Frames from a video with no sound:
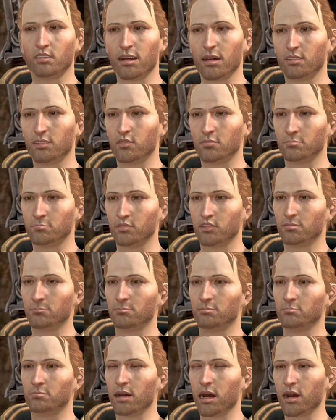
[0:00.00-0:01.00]
send you to bring
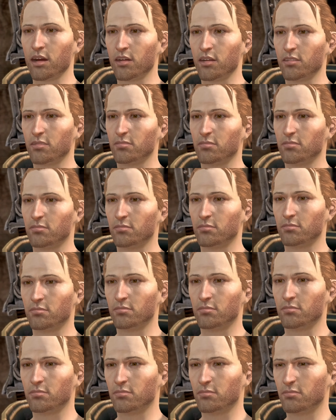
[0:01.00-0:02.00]
me back?
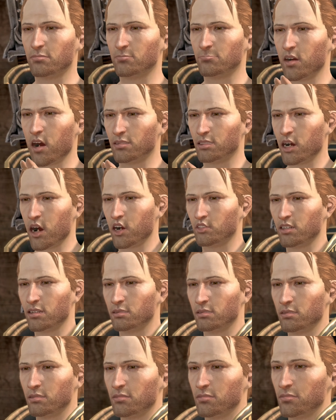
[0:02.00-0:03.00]
I'm not
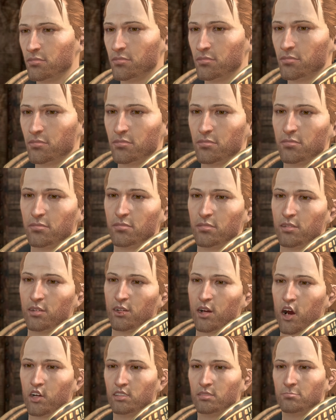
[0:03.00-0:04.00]
going.
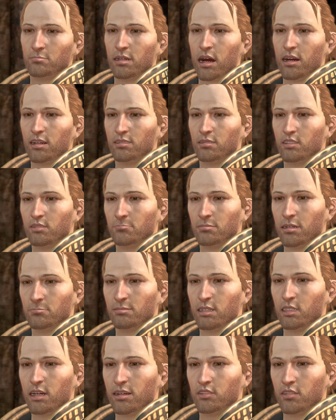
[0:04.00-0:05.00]
Those bastards made
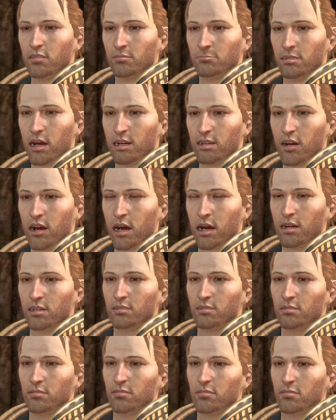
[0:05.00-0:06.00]
me get rid of my
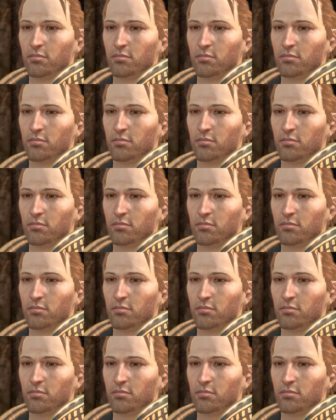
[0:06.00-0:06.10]
cat.